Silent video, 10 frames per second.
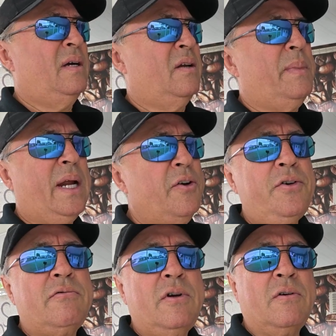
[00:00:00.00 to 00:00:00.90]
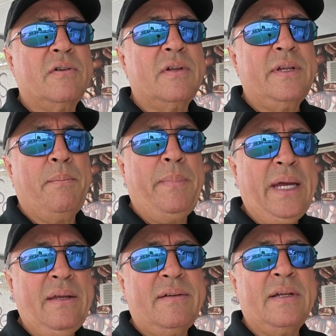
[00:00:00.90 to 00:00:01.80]
No matter how you roast, the
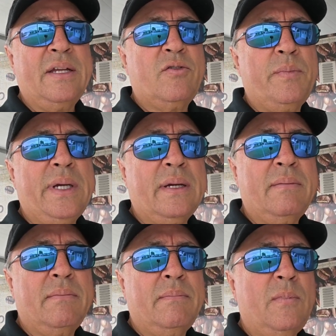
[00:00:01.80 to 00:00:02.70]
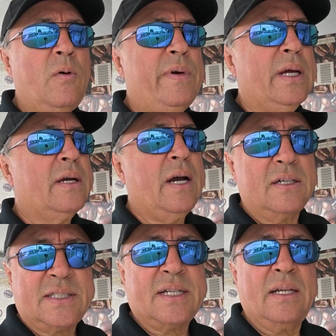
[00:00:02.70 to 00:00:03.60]
beans need to be moving
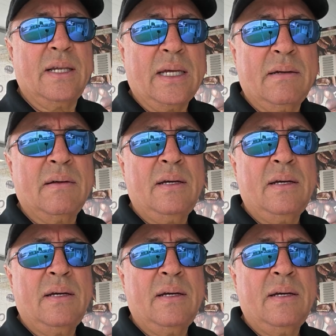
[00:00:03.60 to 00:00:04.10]
constantly.